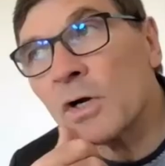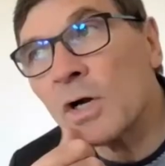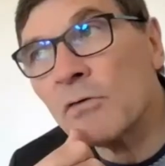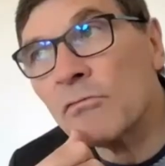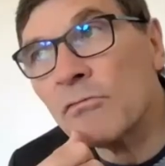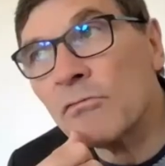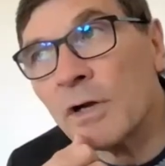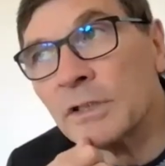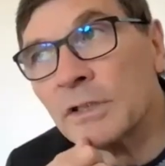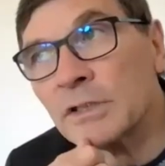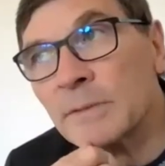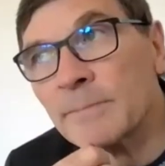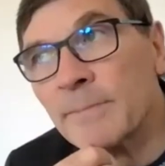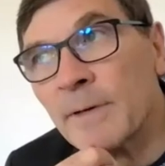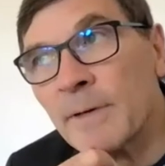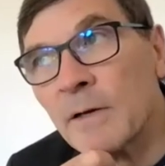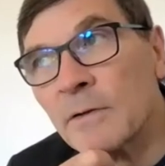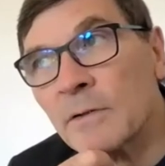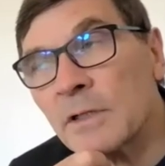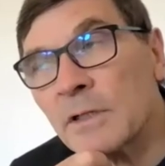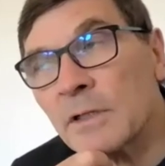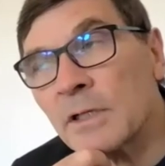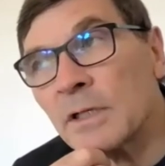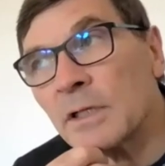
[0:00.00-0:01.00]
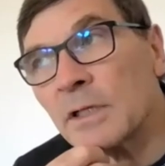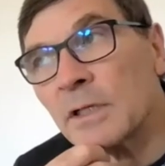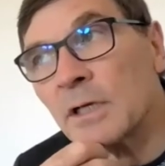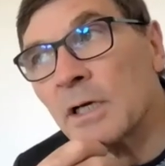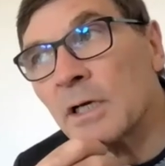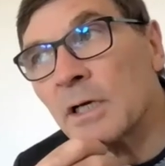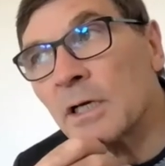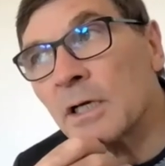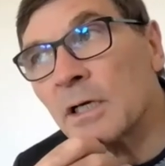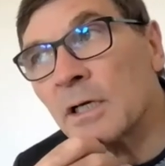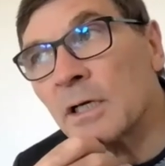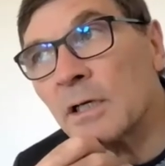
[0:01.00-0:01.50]
I write about the
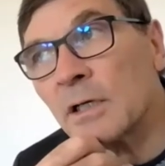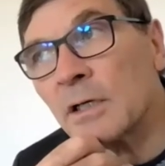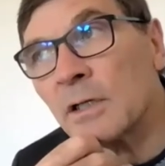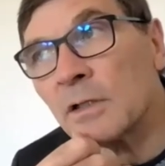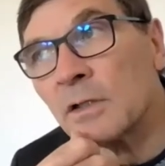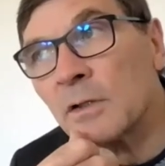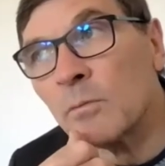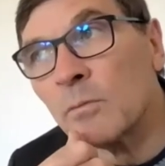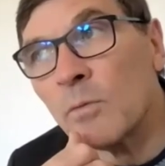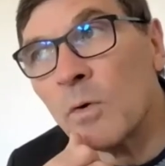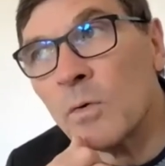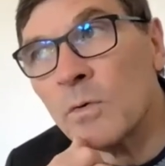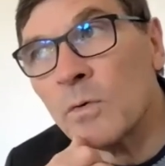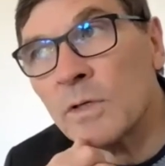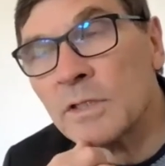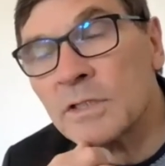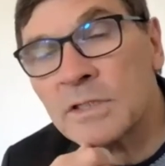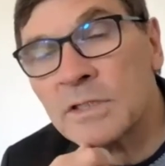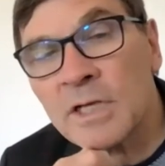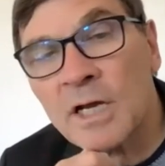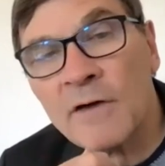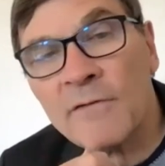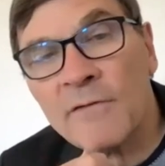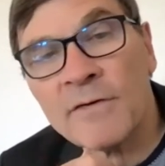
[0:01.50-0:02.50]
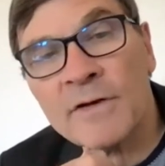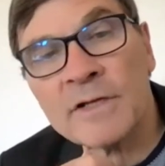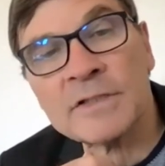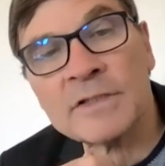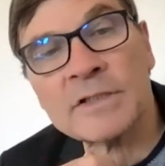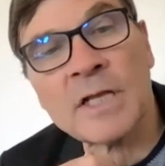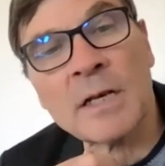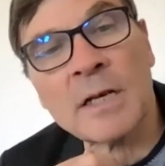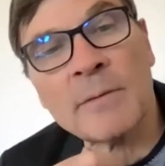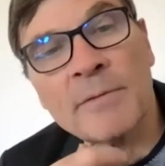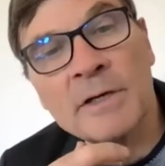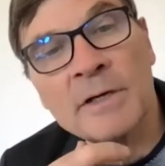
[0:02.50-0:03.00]
uh, the wounded self and the
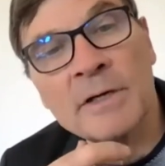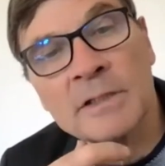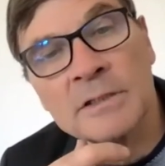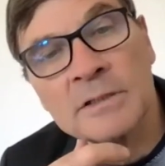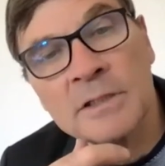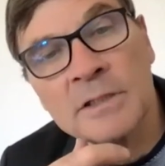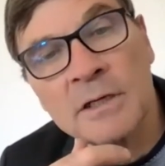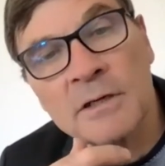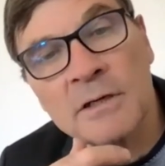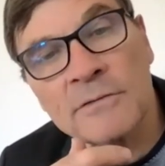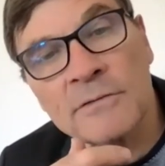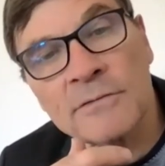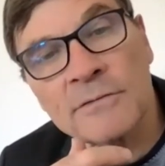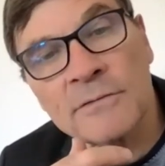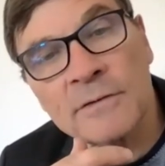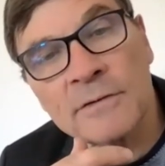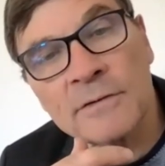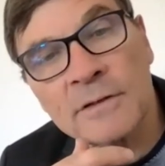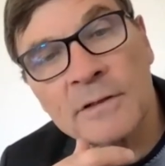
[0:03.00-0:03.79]
celebrated self.